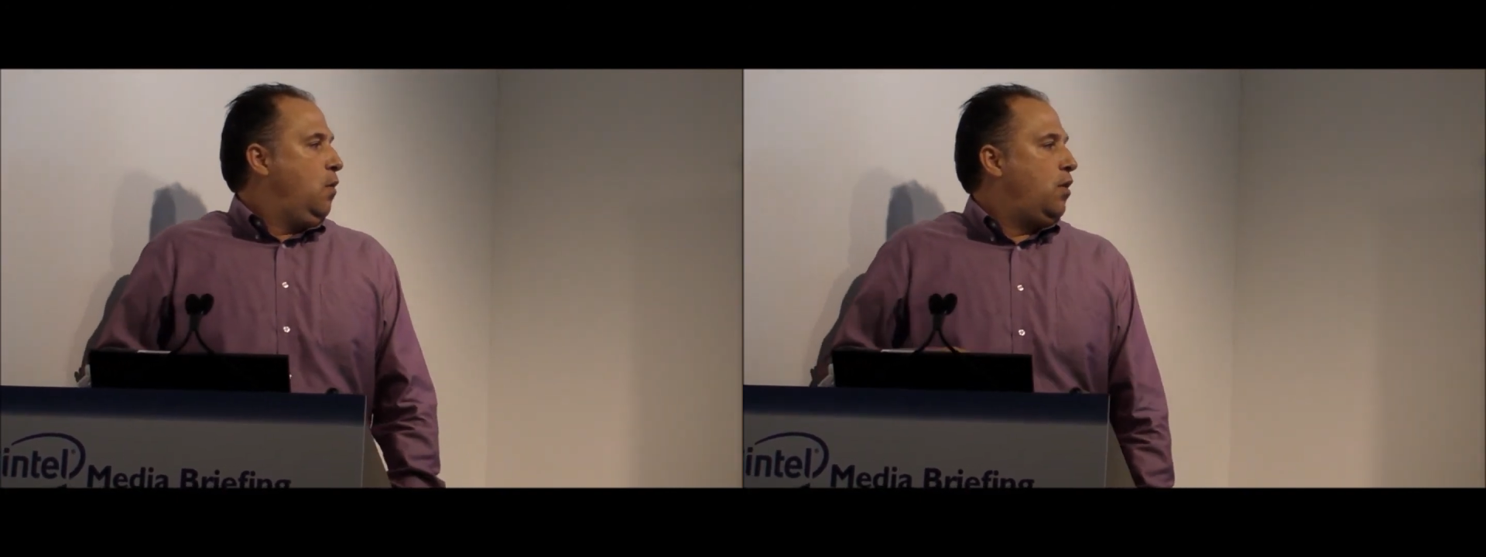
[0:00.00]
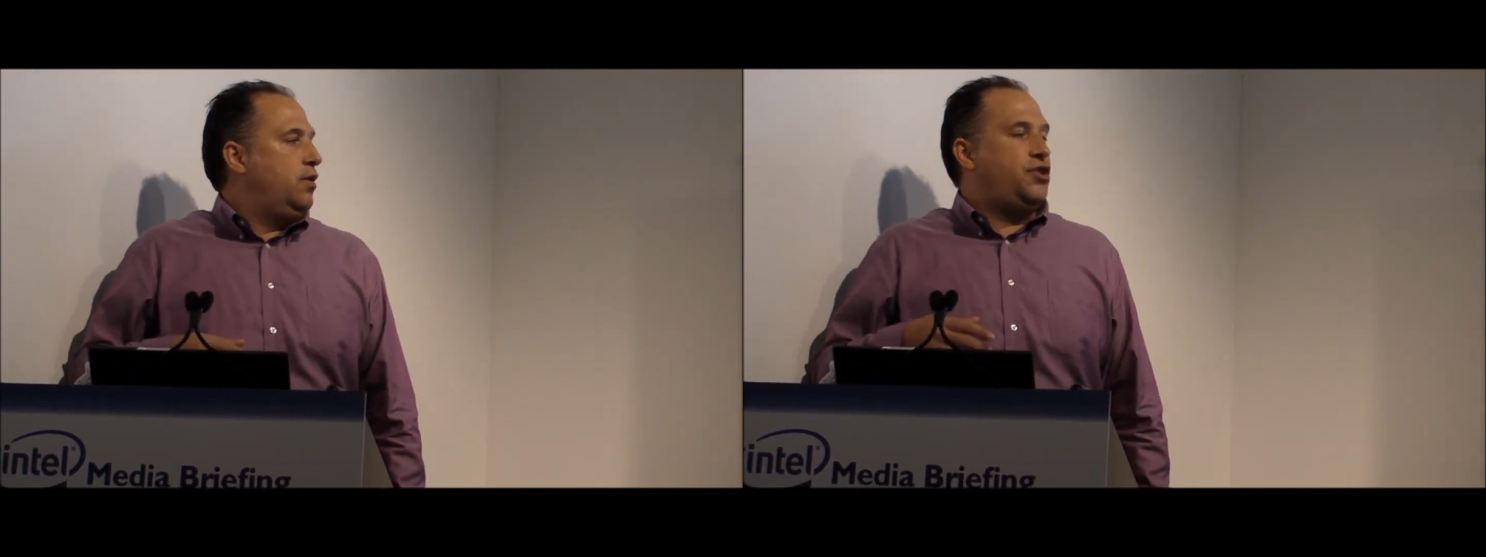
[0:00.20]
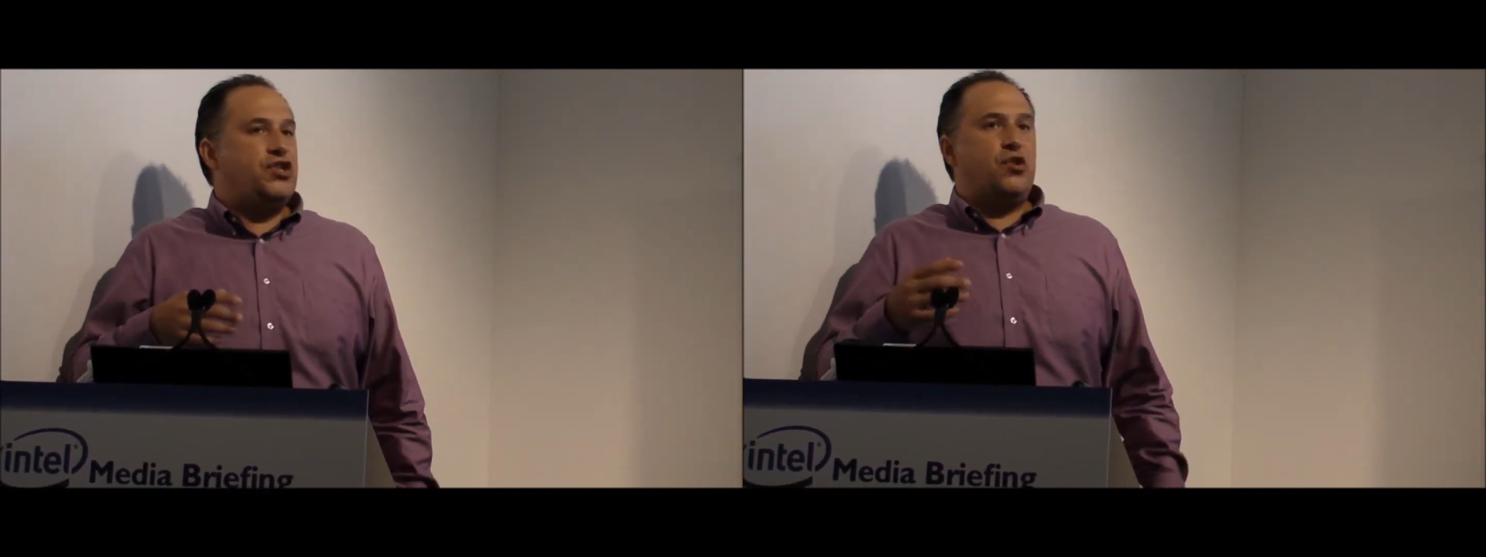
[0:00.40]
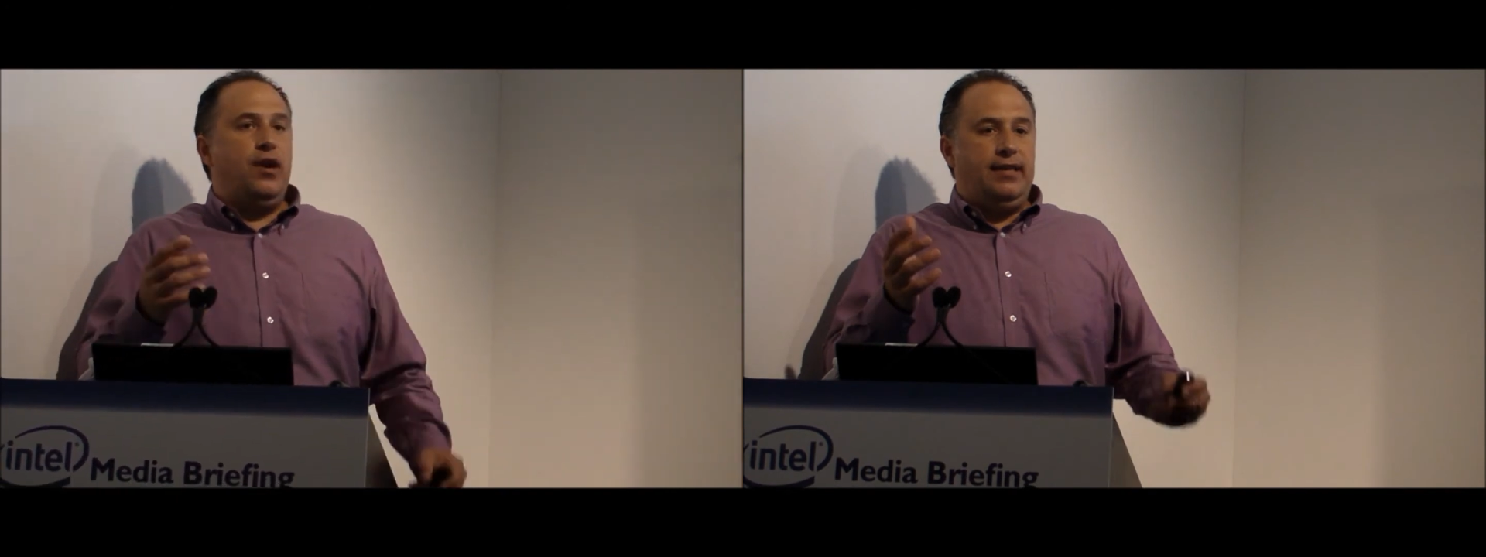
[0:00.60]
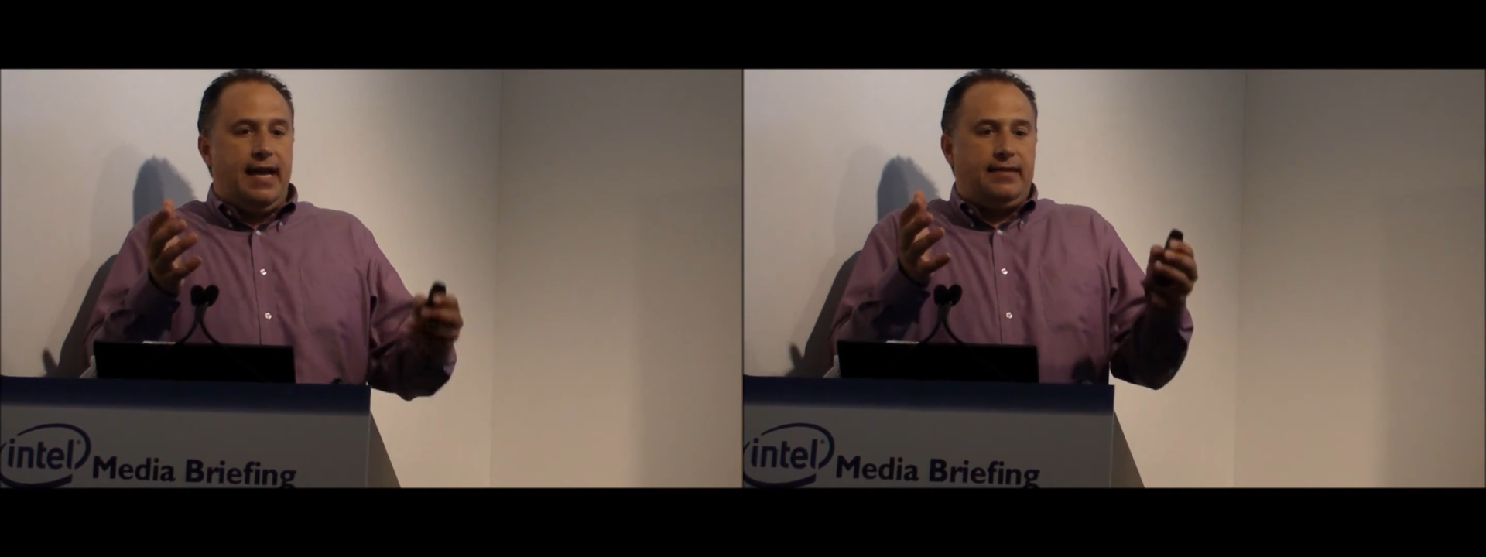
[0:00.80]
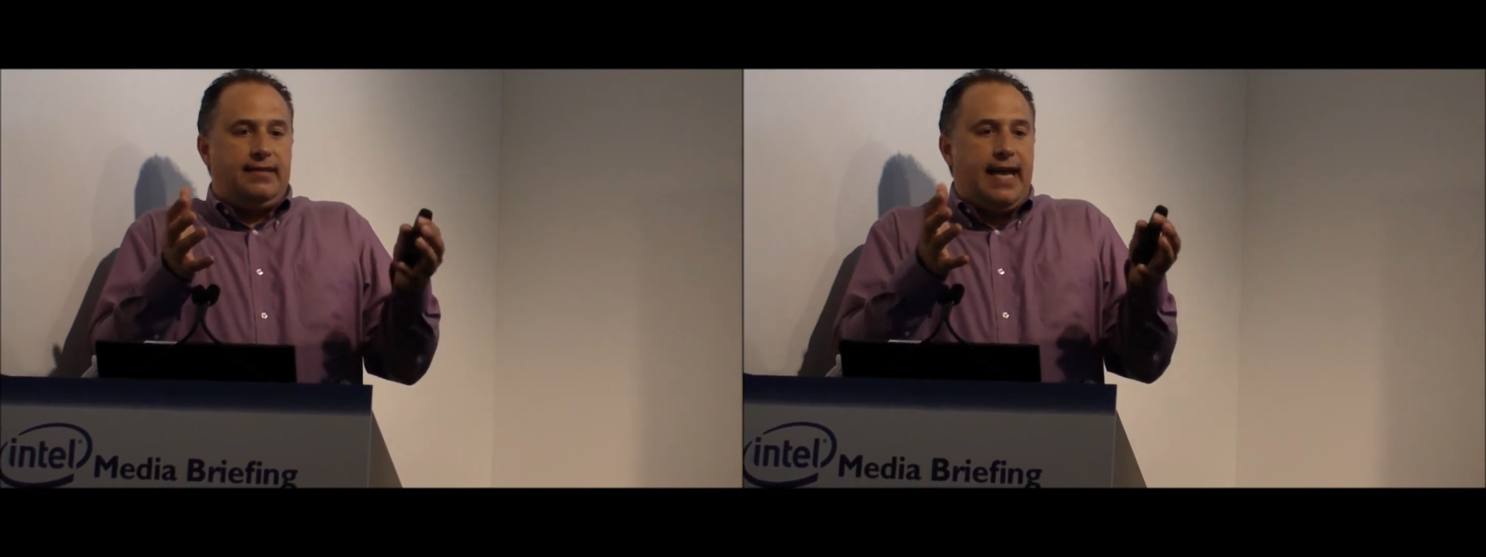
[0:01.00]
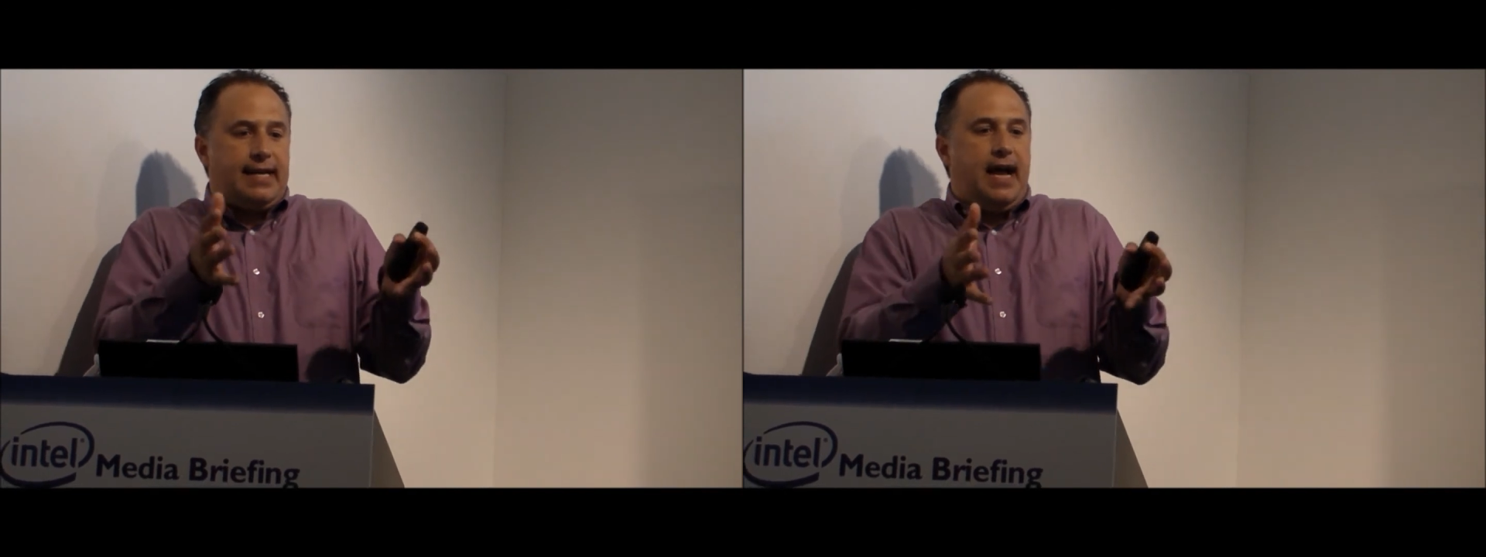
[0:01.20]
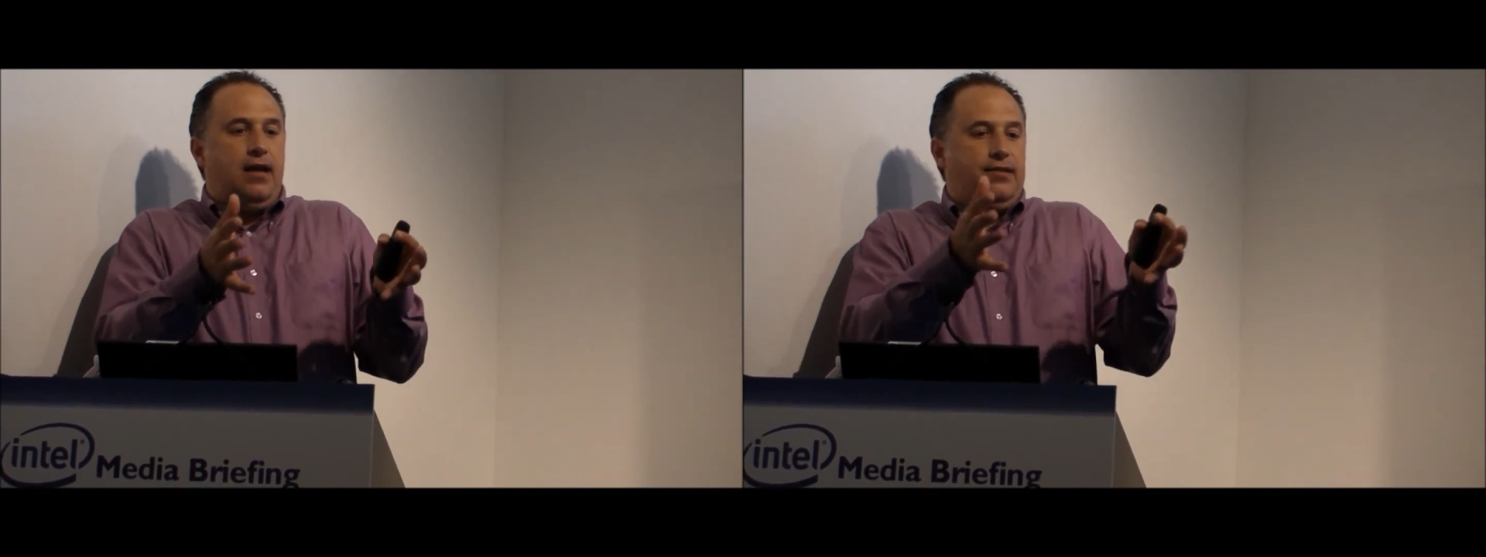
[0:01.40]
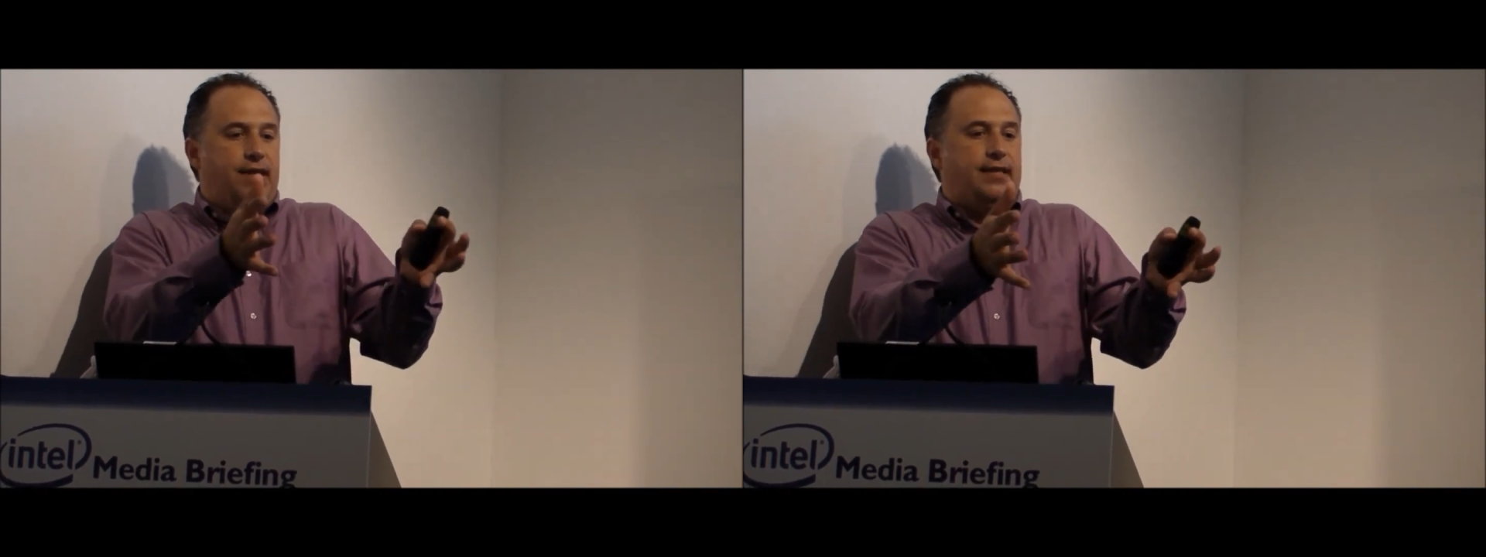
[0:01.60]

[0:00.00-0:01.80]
We're ensuring that the technology